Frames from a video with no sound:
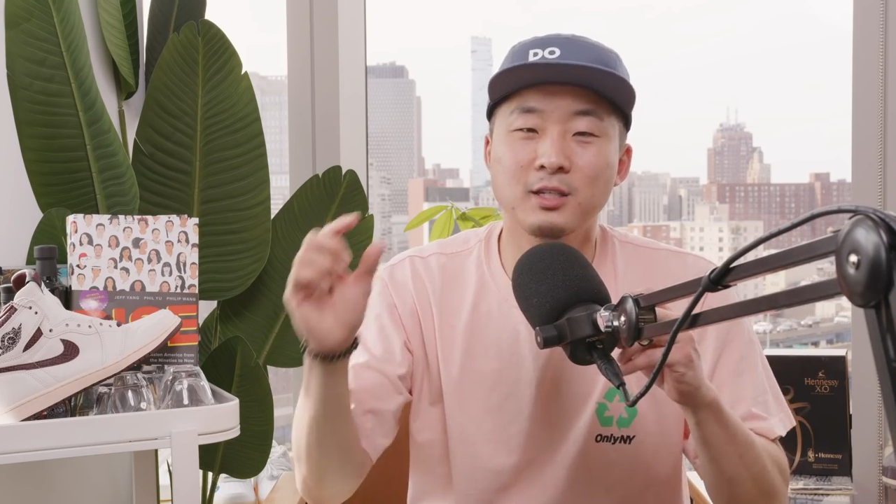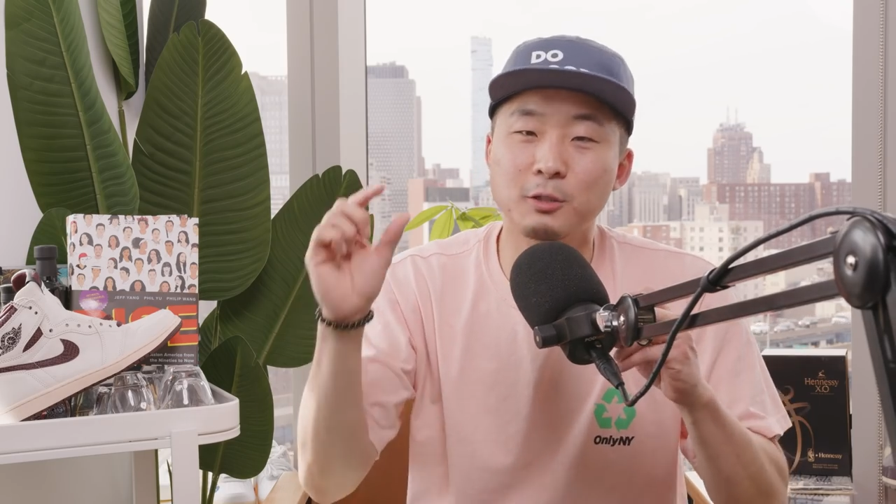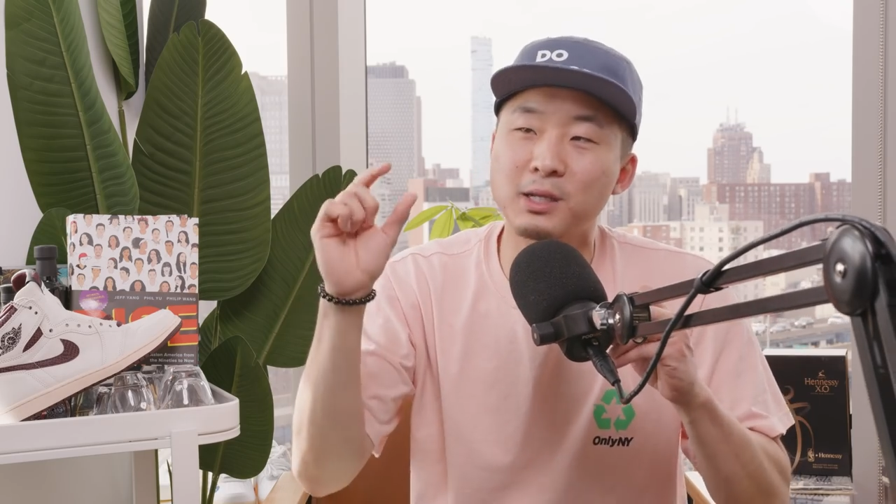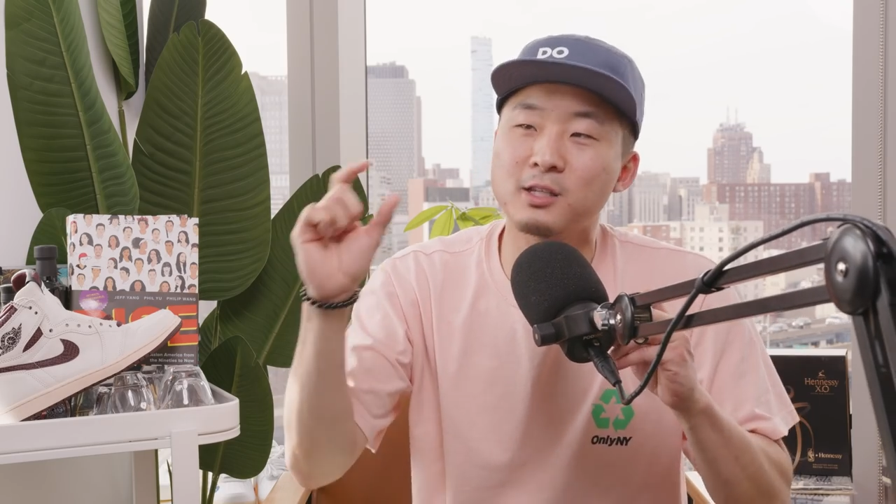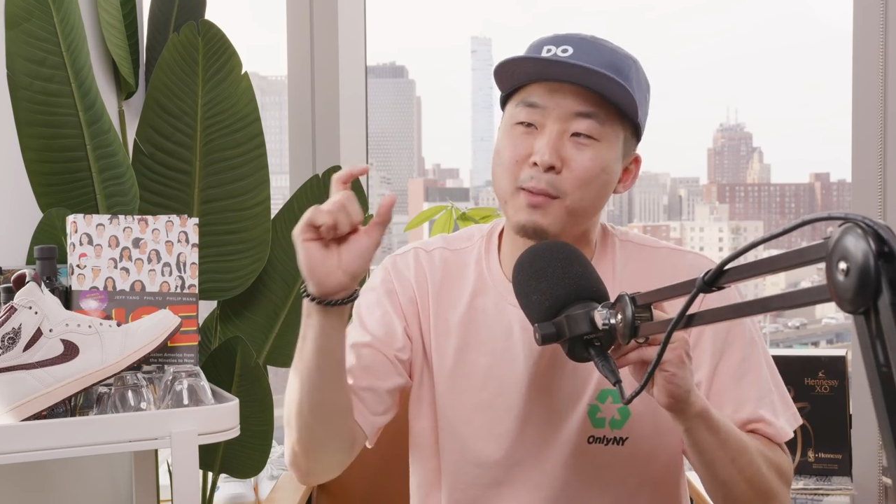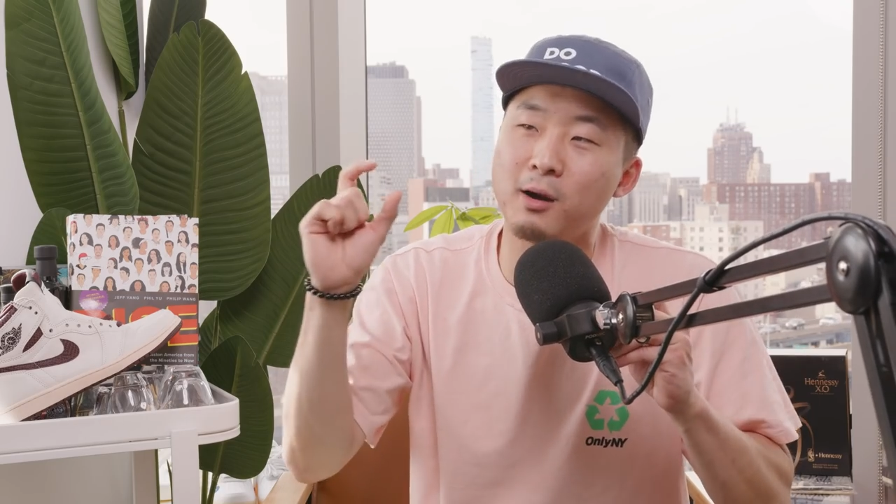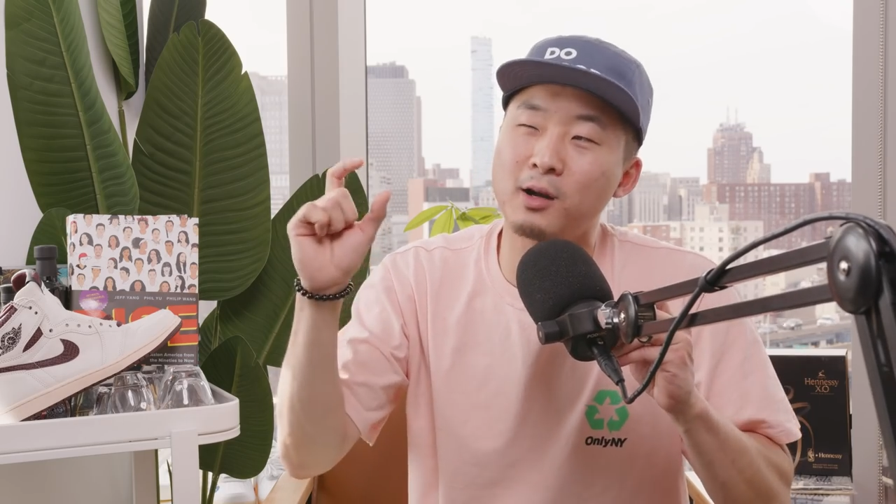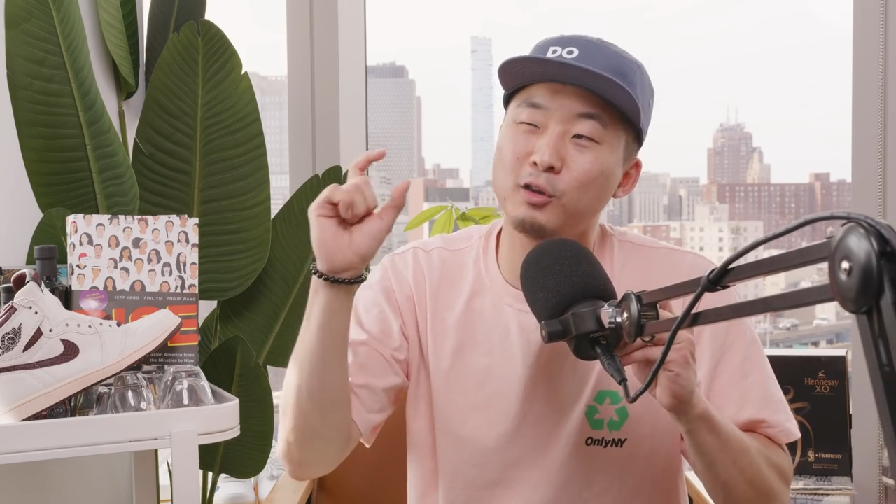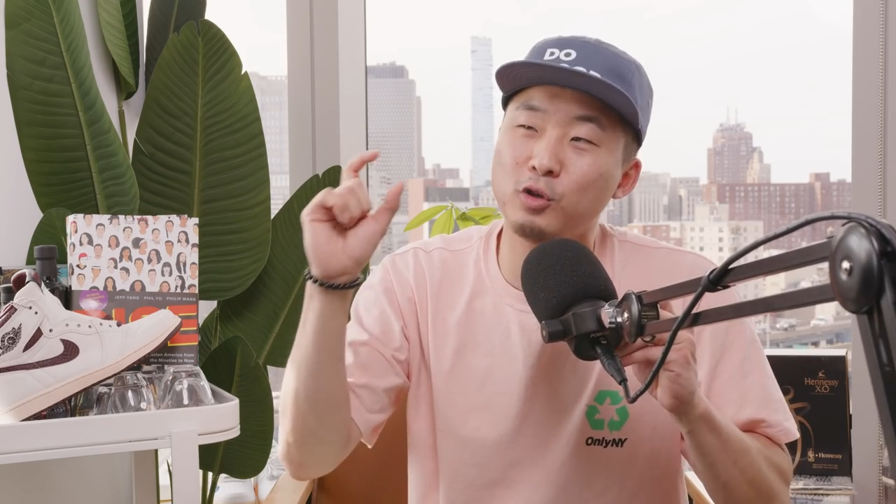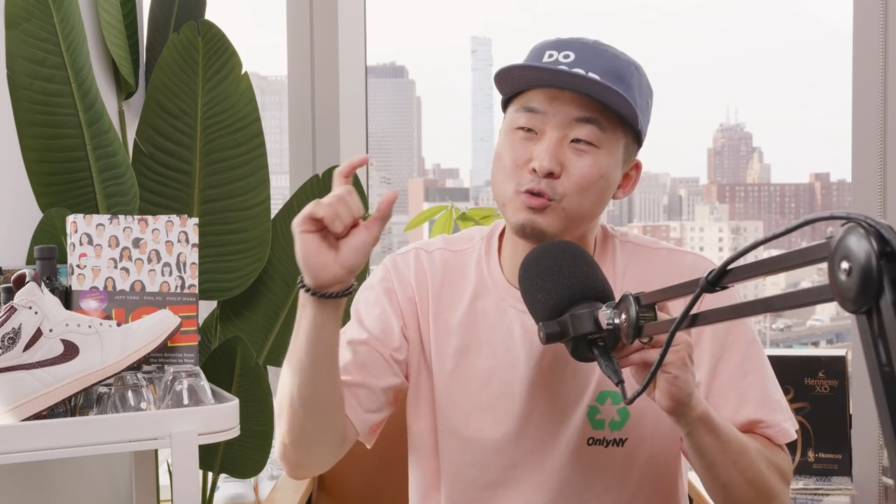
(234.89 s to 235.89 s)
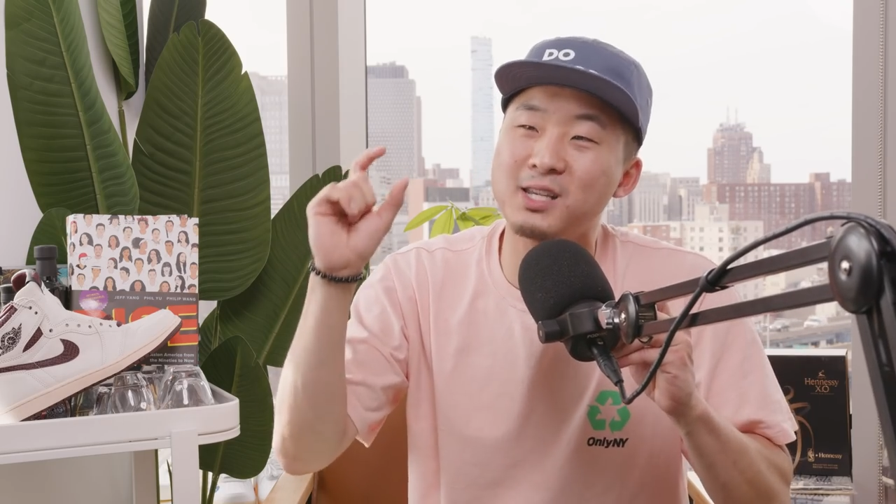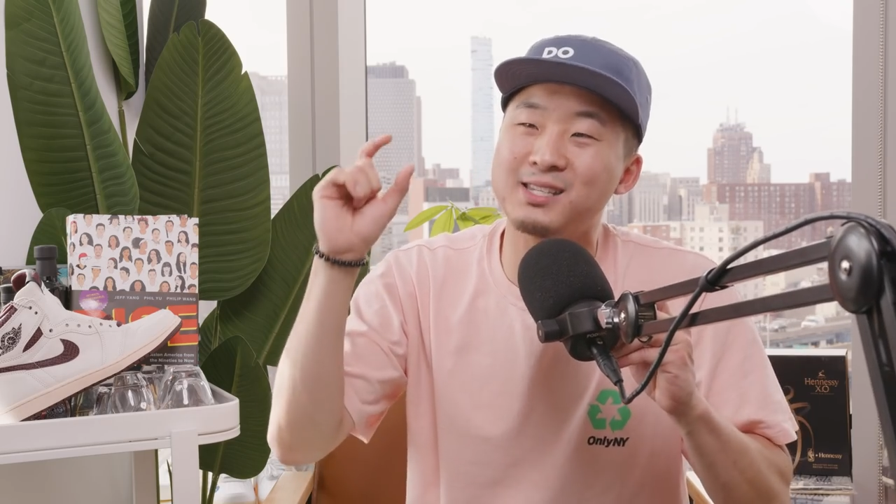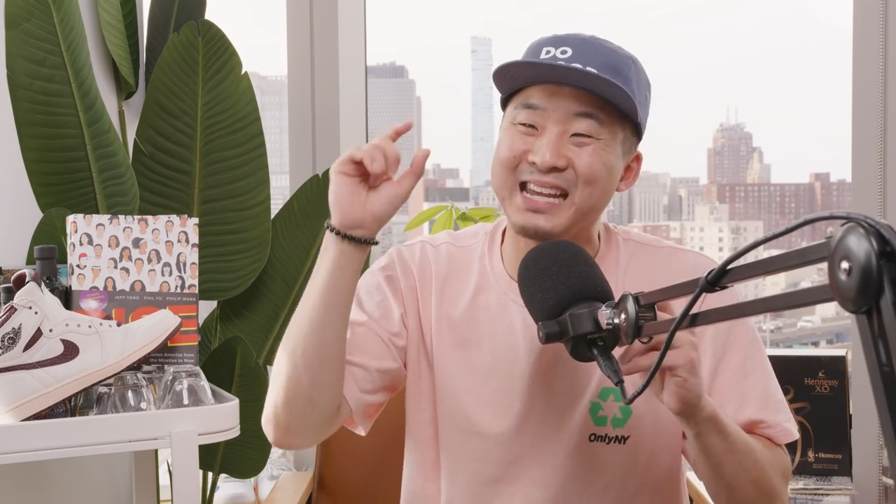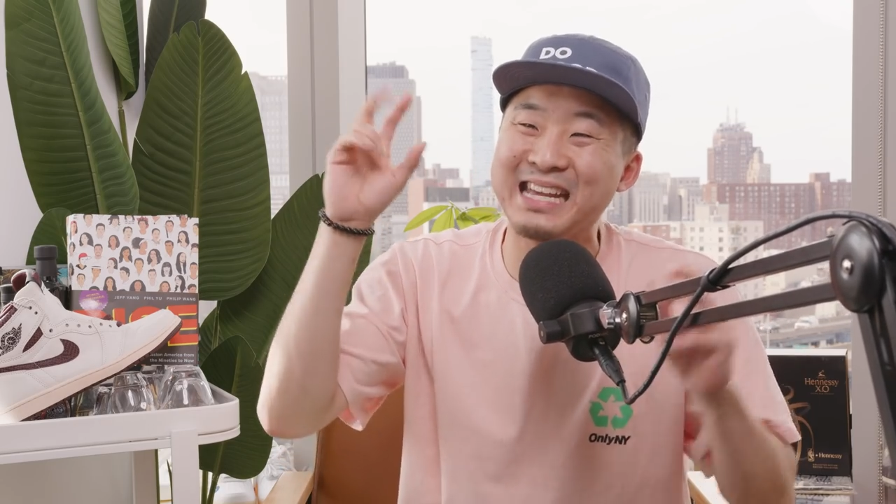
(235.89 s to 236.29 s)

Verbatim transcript: just because America loses